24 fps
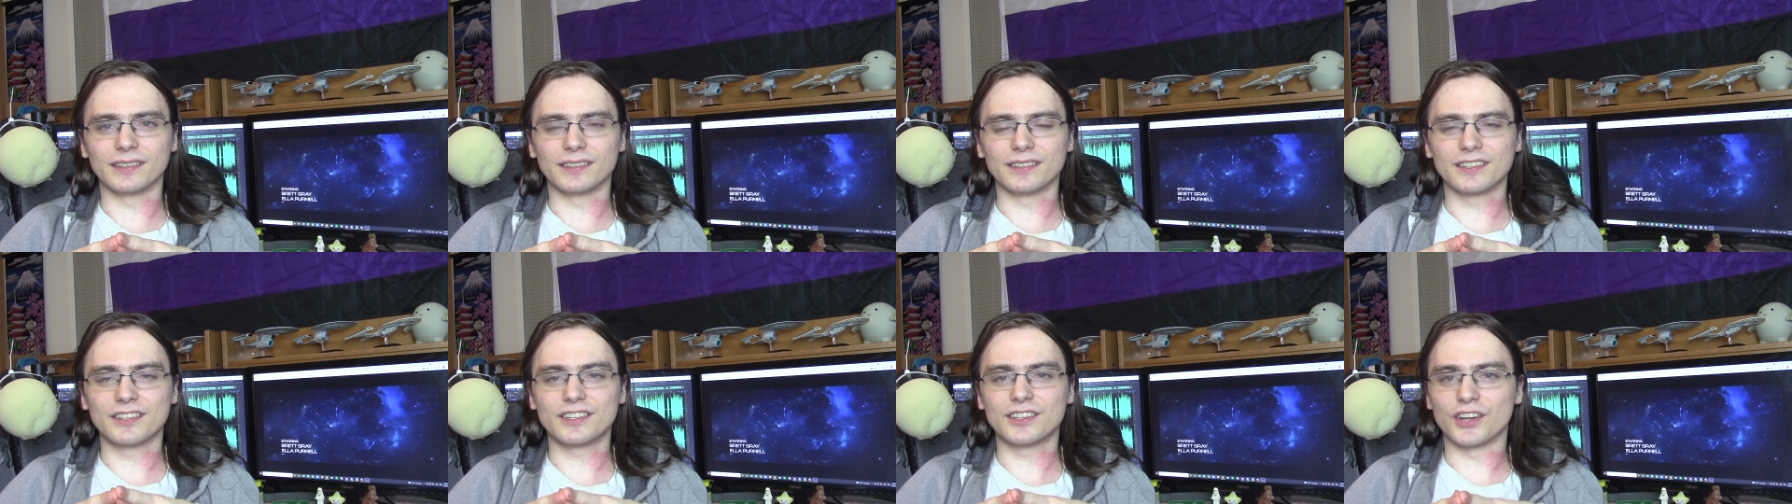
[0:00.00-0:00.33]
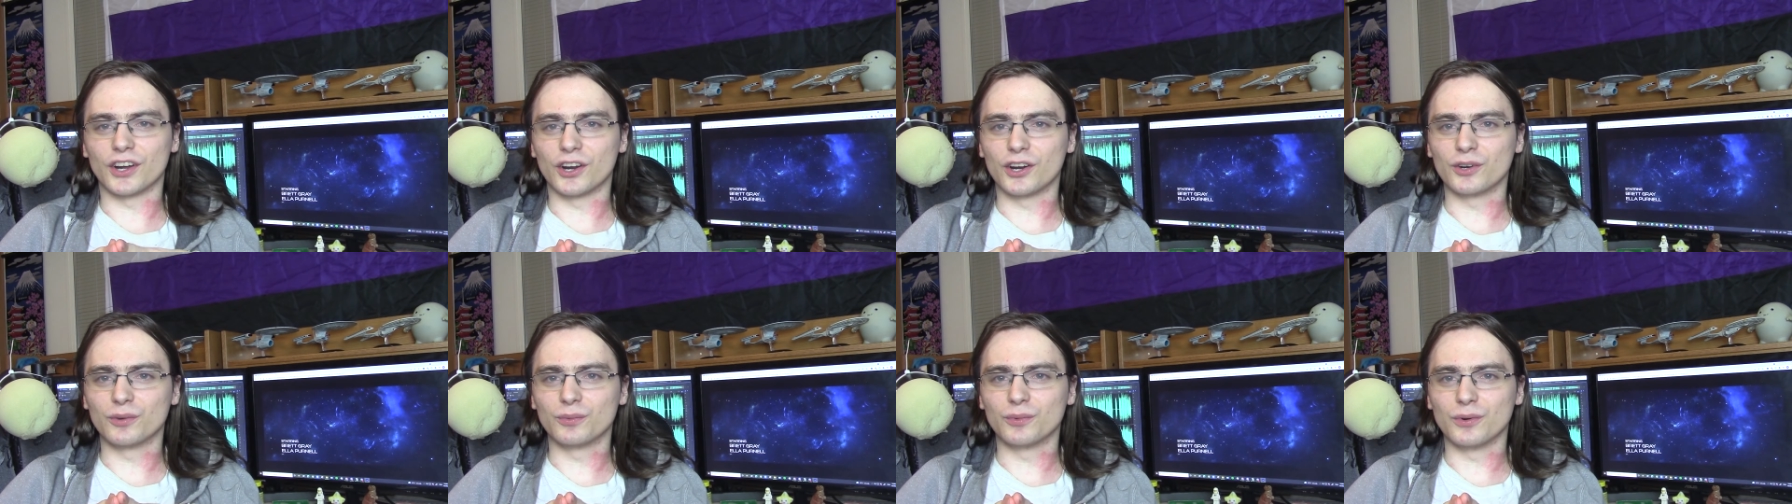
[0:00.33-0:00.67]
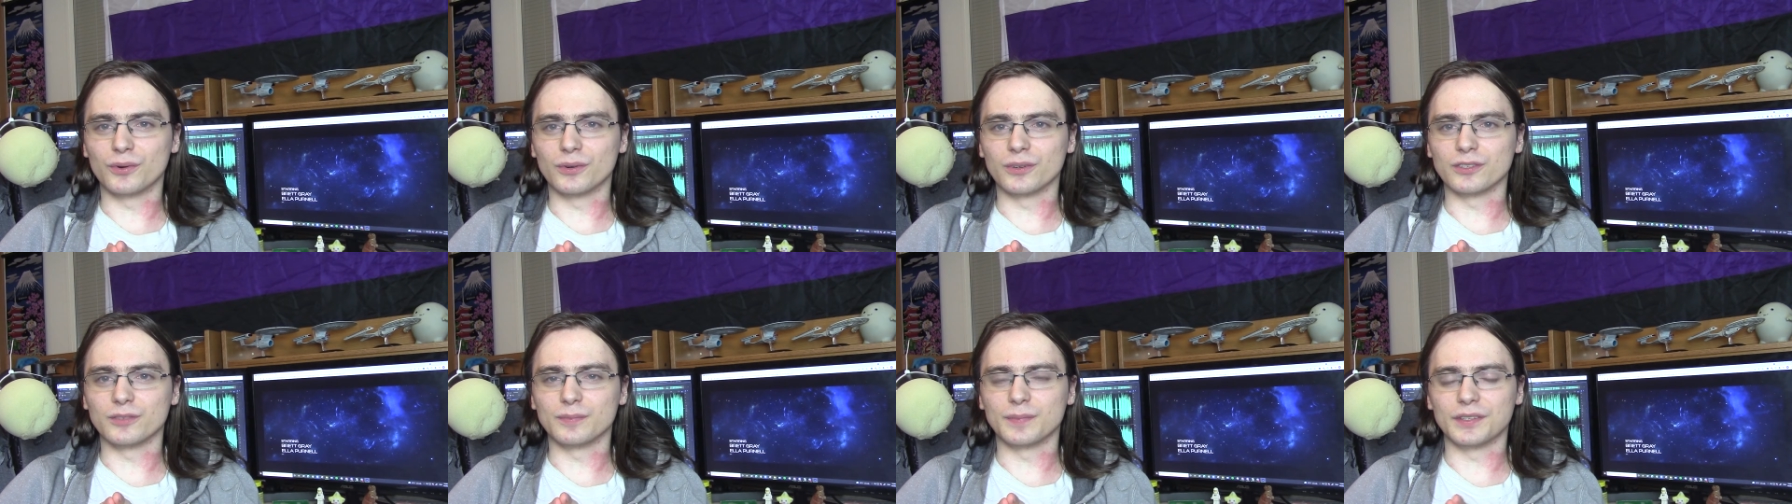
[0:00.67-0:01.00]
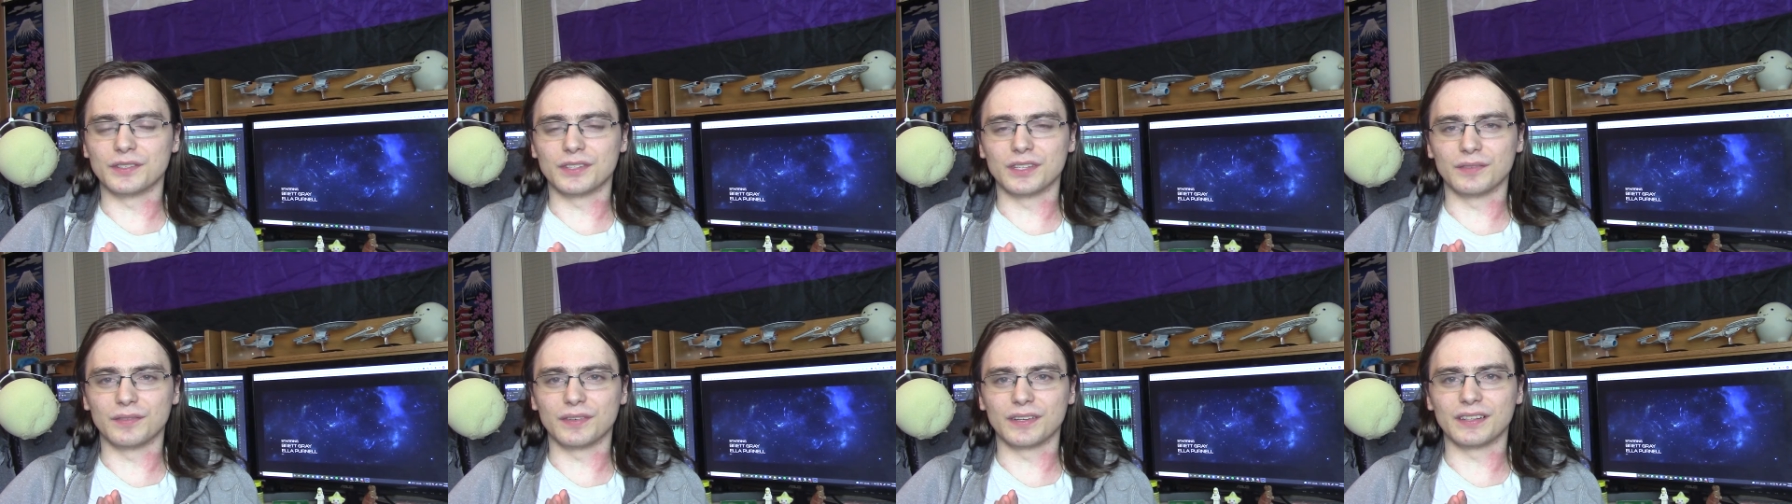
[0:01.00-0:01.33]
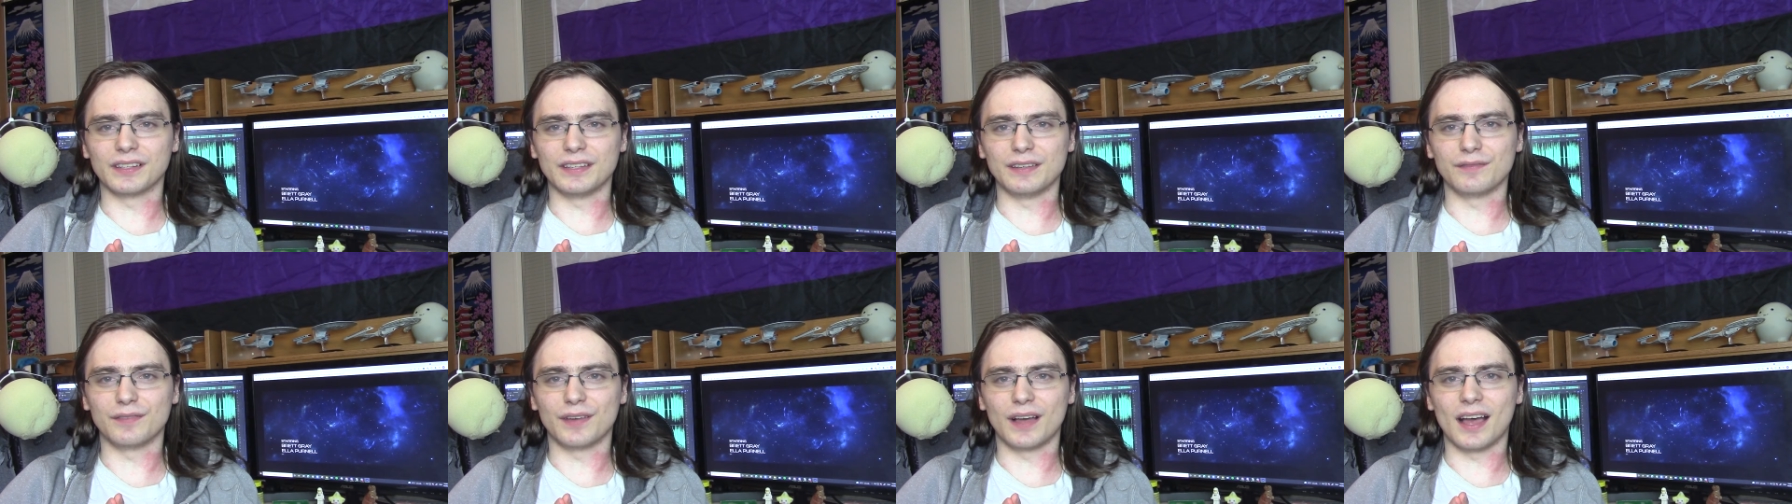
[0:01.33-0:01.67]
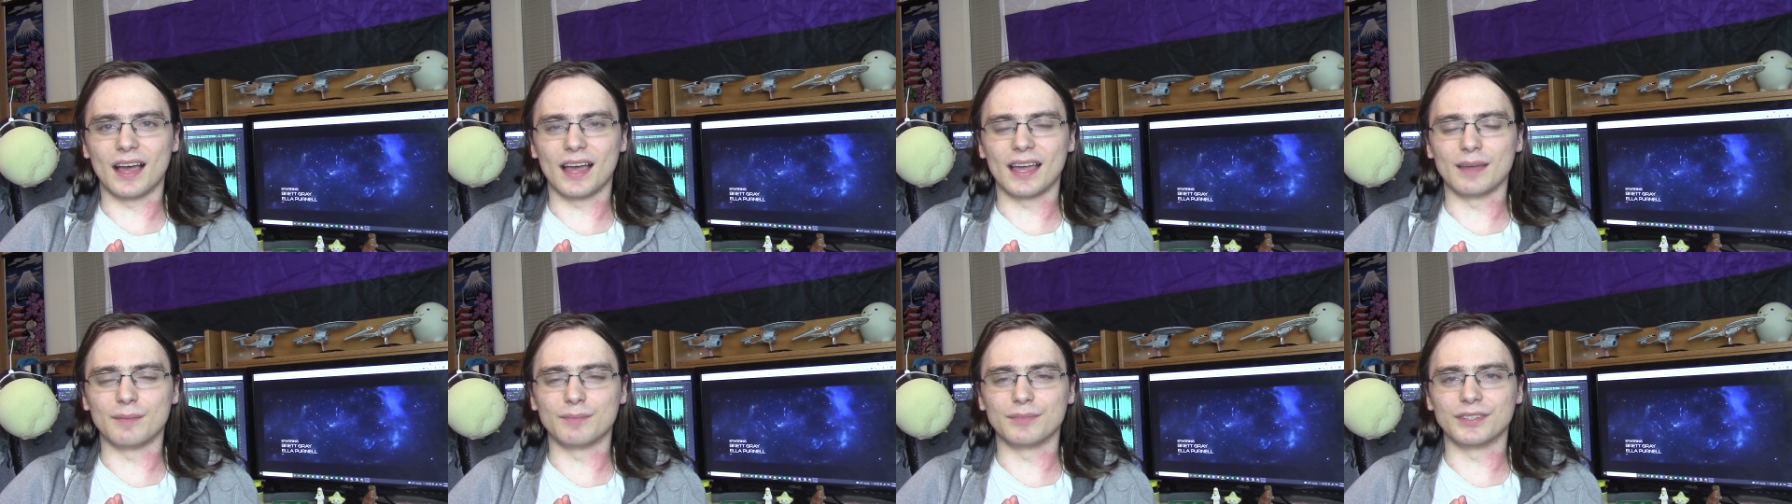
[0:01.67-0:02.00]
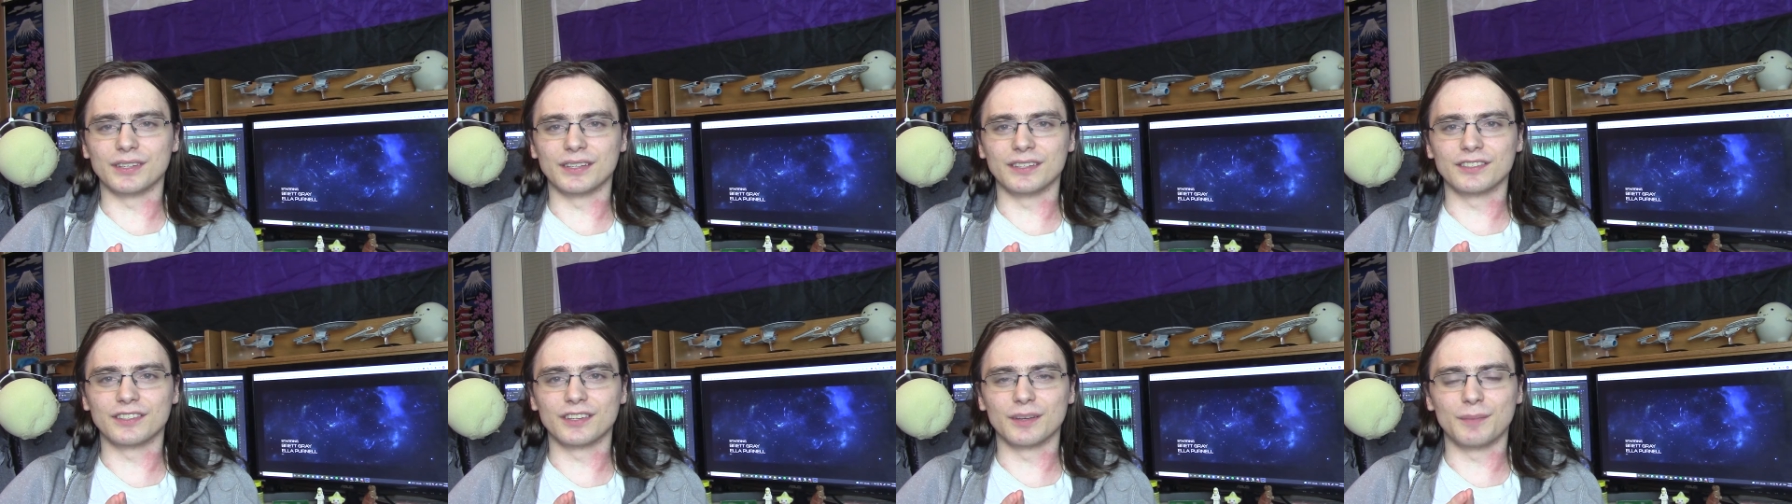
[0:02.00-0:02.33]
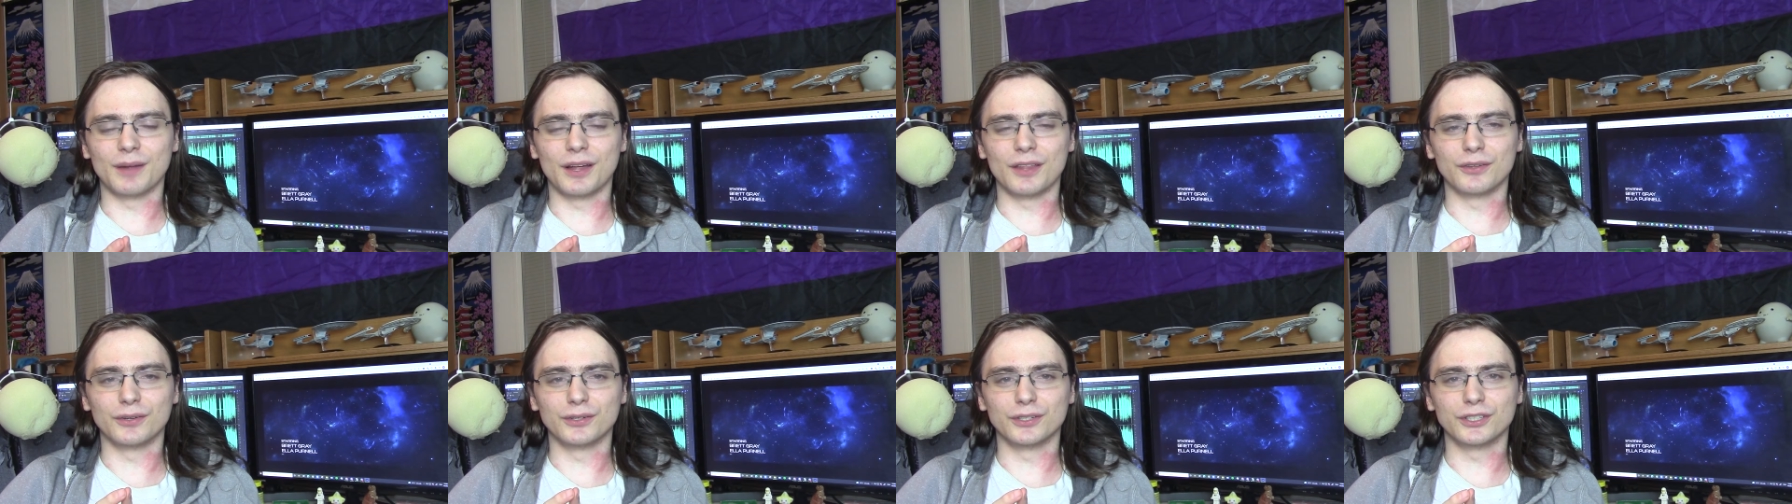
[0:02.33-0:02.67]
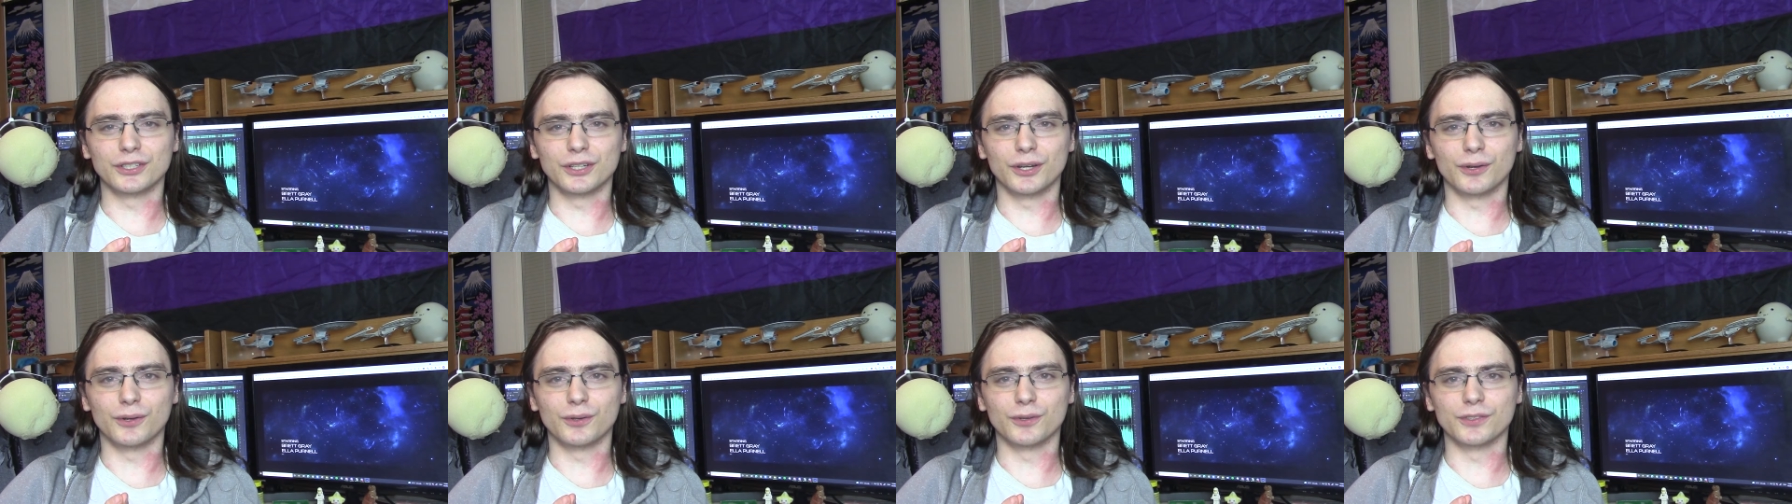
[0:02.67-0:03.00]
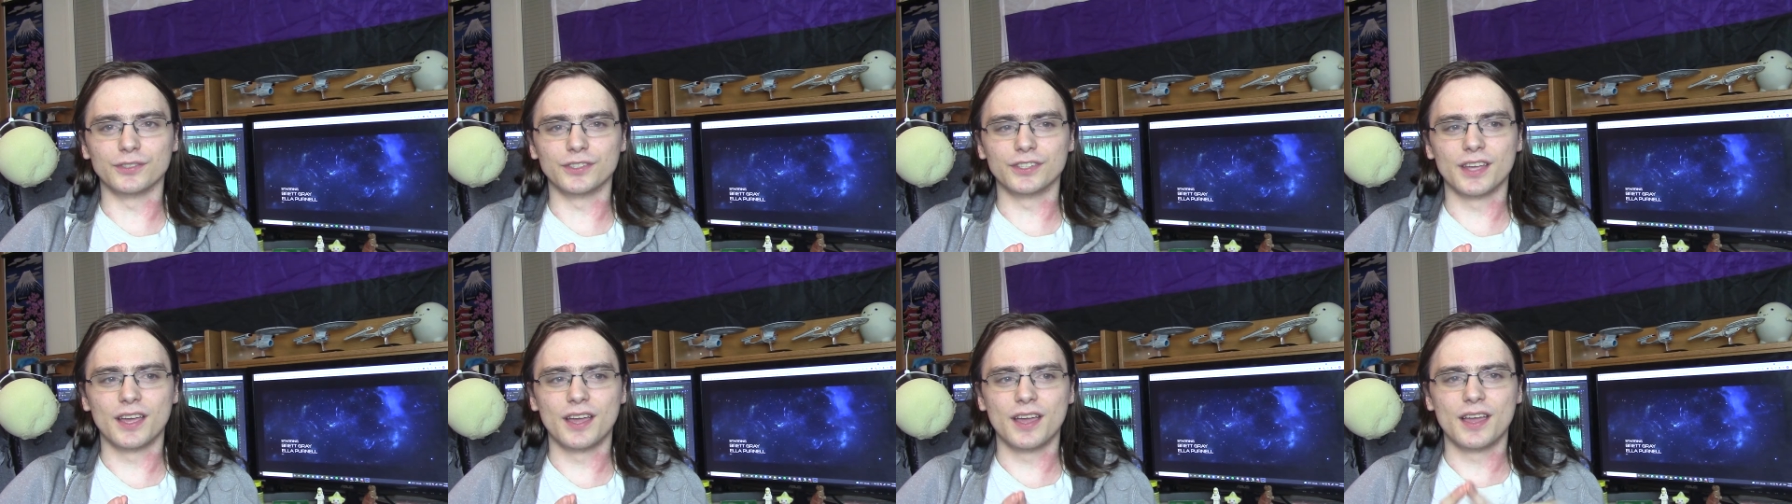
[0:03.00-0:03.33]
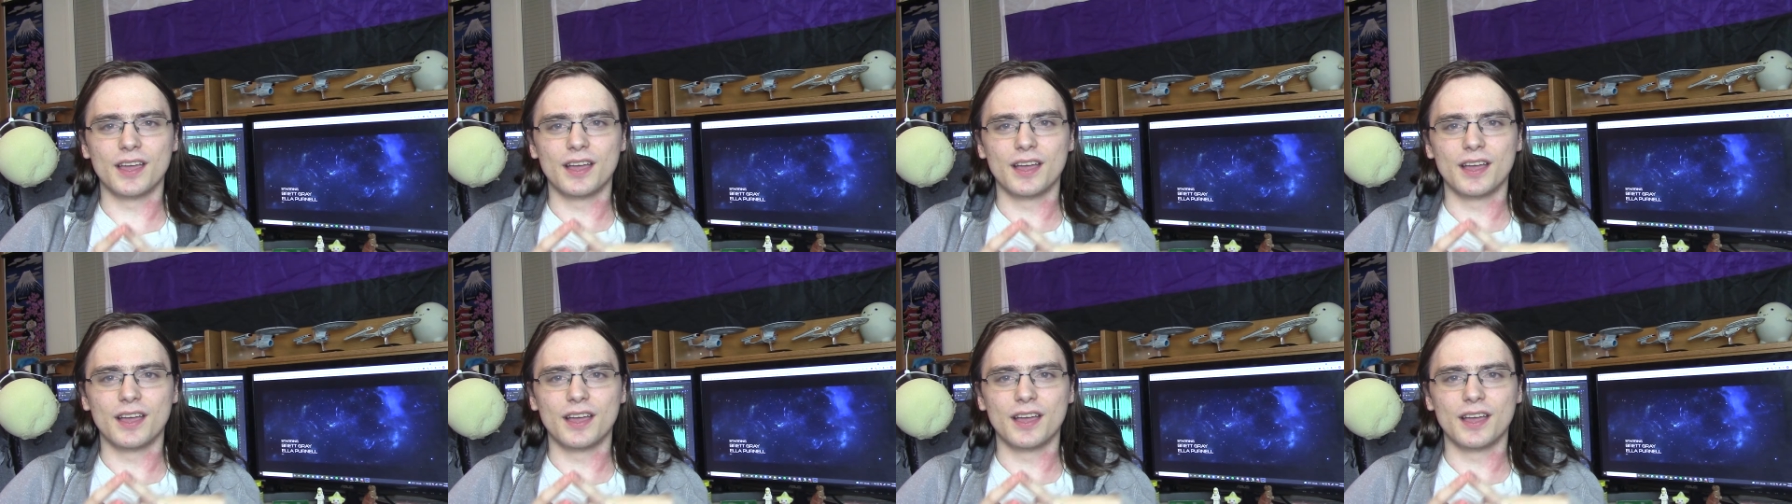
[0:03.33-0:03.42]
Star Wars specifically vibes in some other shows.